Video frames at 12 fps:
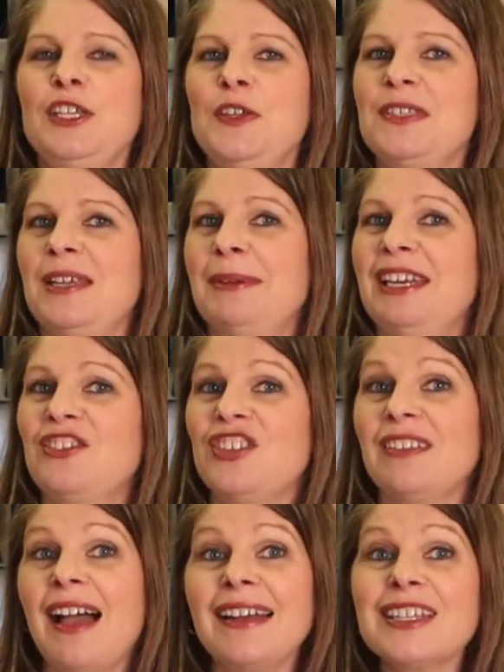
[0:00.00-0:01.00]
Use them in
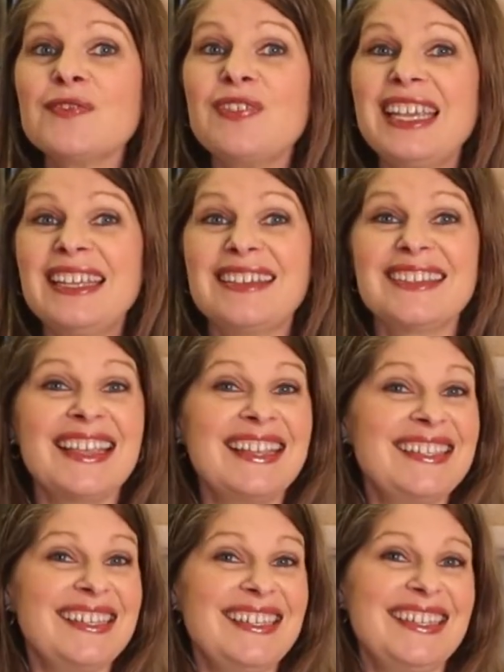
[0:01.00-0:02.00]
enchiladas, fajitas,
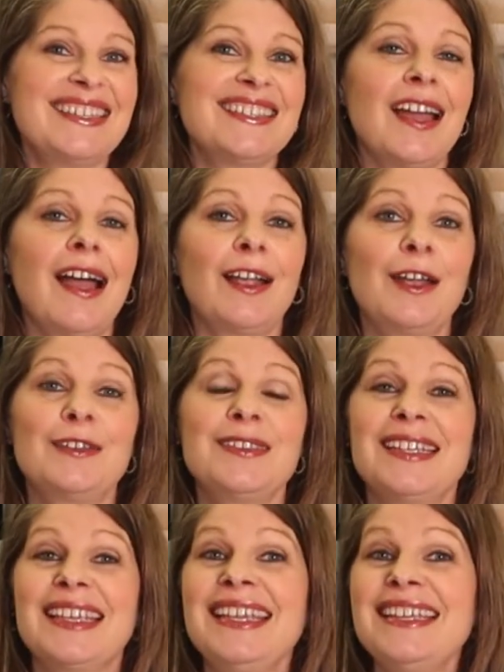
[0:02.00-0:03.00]
quesadillas,
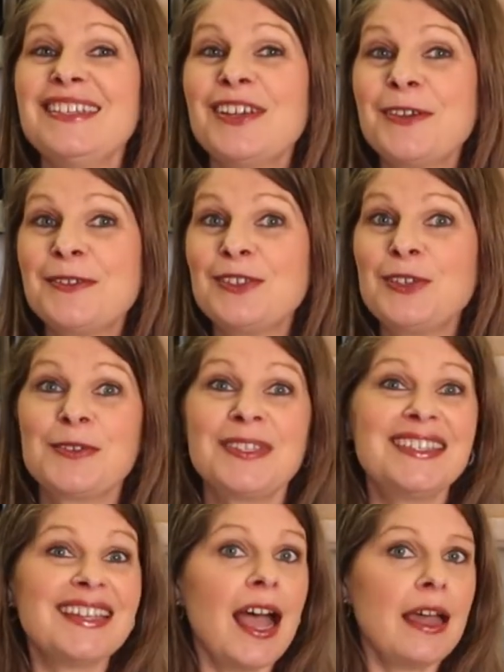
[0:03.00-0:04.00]
tacos, taquitos,
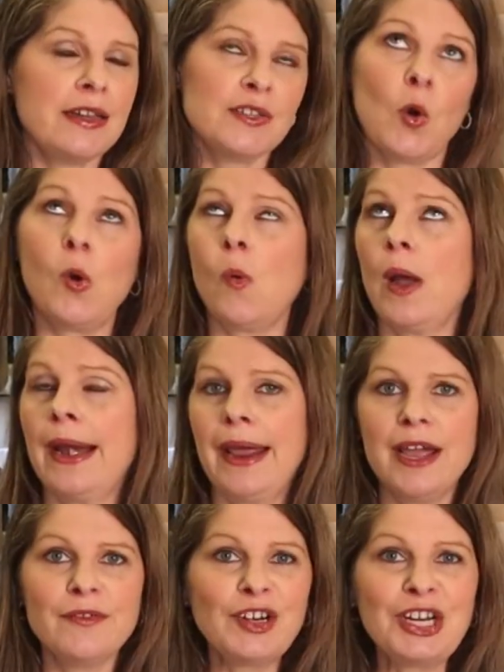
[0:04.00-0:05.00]
tostadas, or
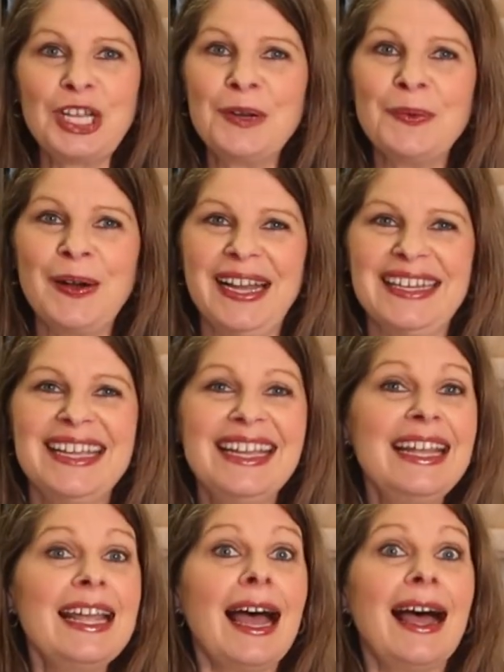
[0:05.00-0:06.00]
whatever you want.
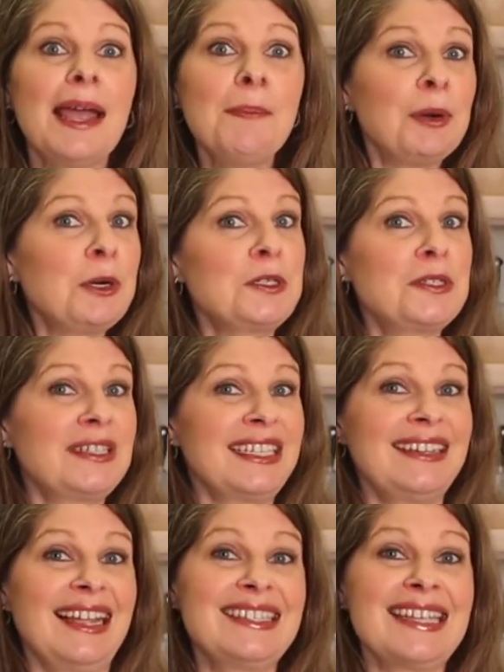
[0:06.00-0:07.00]
I
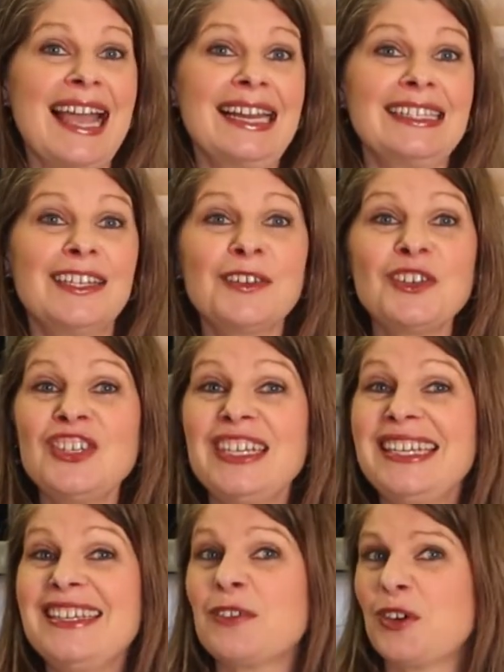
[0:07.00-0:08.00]
personally like to add a little
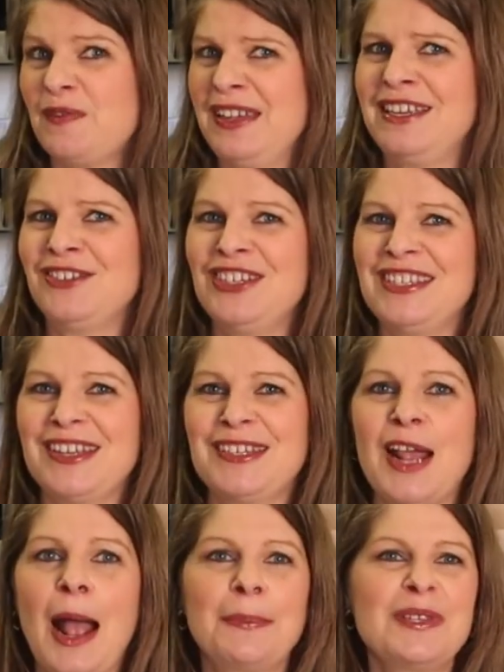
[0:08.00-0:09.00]
cheese or vegan cheese
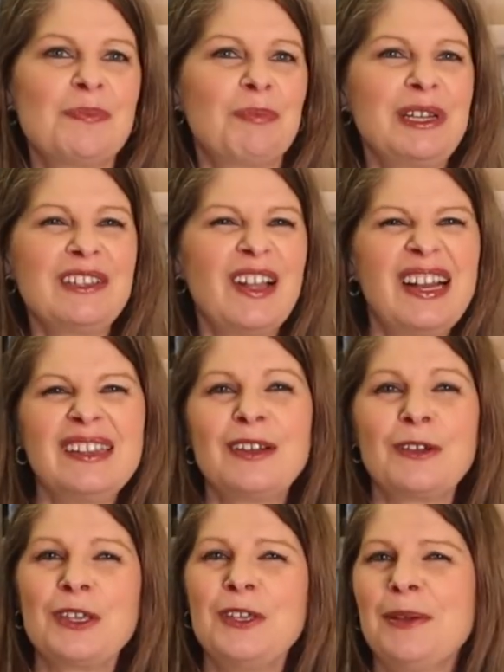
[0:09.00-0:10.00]
on top, sprinkle on a
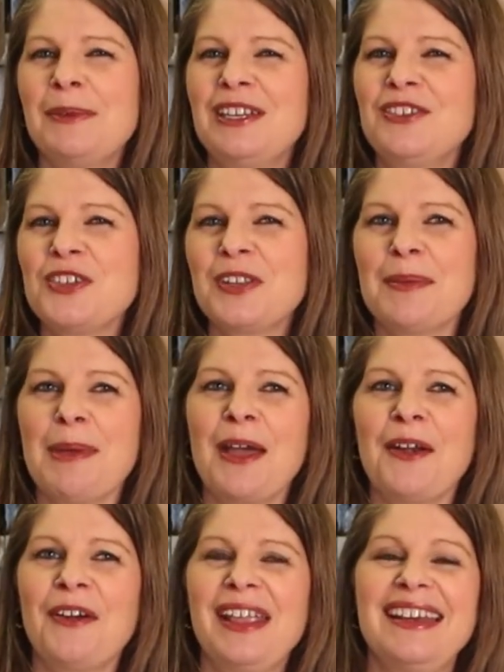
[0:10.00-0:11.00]
little cumin and chili
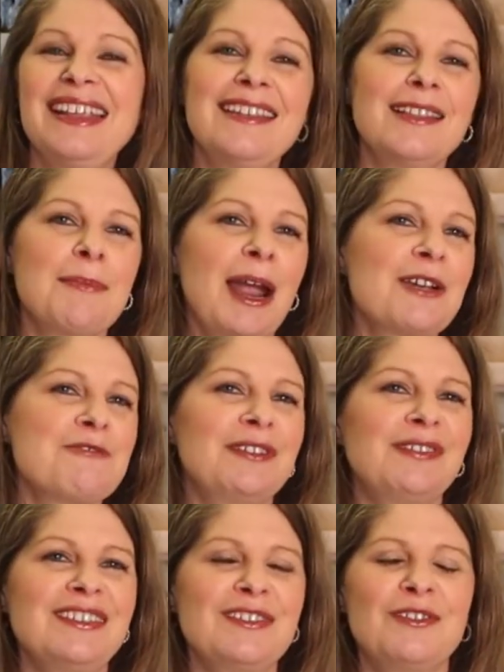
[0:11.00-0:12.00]
powder, and heat in the
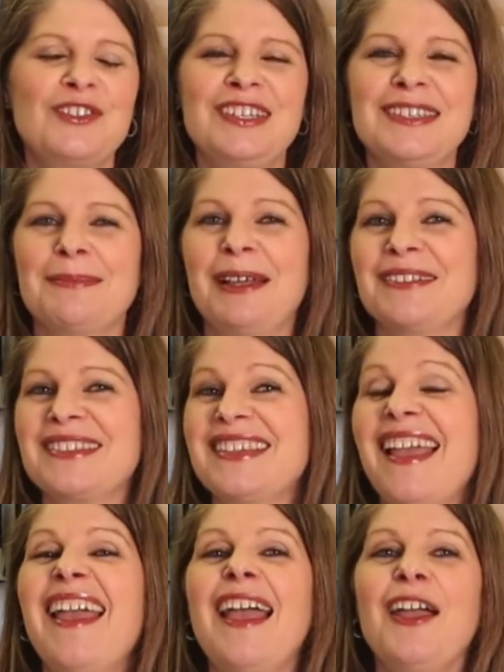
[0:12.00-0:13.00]
microwave until cheese
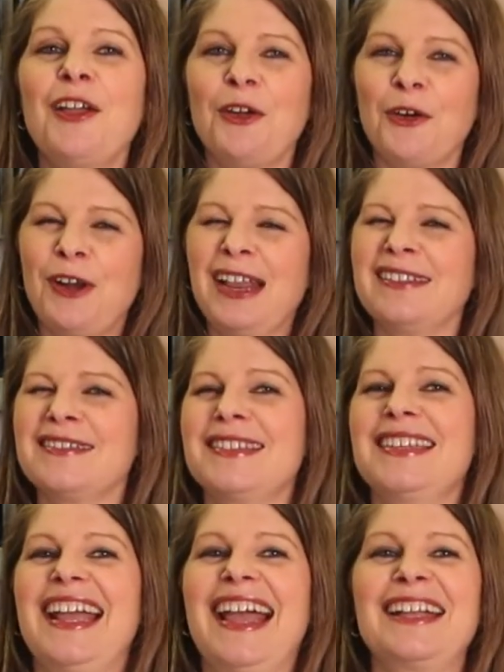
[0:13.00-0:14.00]
melts. Great little
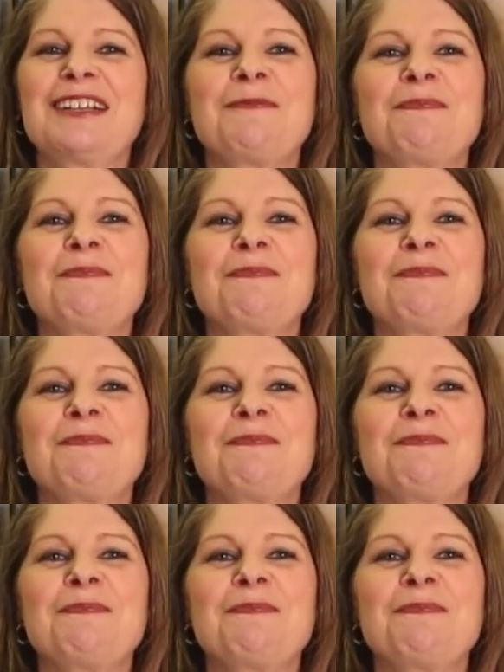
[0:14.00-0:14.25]
snack.